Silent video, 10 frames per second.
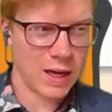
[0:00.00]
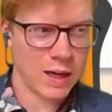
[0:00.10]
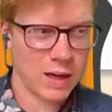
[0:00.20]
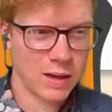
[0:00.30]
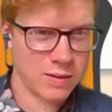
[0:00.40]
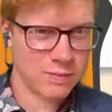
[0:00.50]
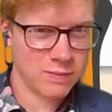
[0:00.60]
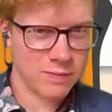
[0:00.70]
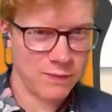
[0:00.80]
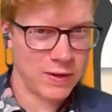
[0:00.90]
that's all working
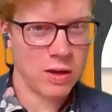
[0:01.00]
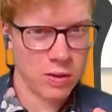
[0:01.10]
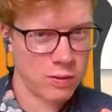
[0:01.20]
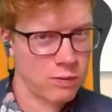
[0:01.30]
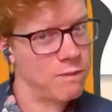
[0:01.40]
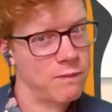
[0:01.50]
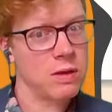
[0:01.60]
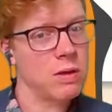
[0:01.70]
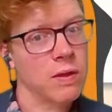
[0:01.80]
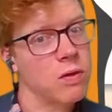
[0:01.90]
out for you guys.
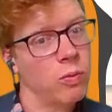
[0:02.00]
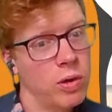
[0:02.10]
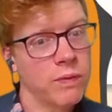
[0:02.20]
So